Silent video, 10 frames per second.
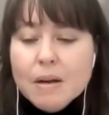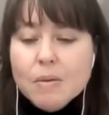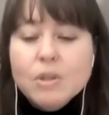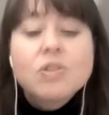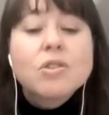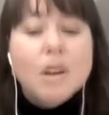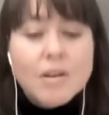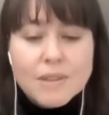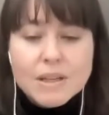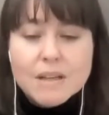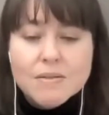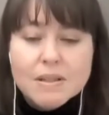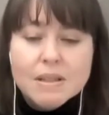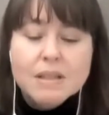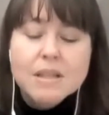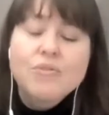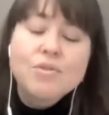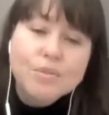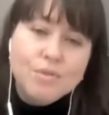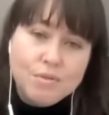we're starving of this
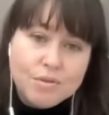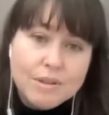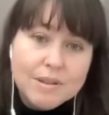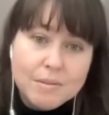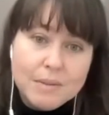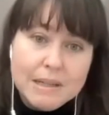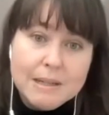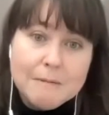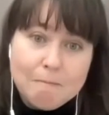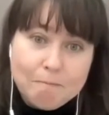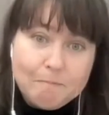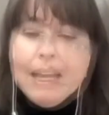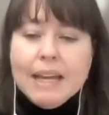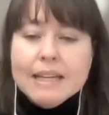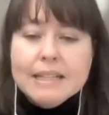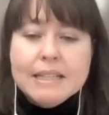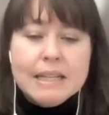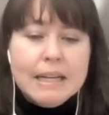essential nutrient that we need. And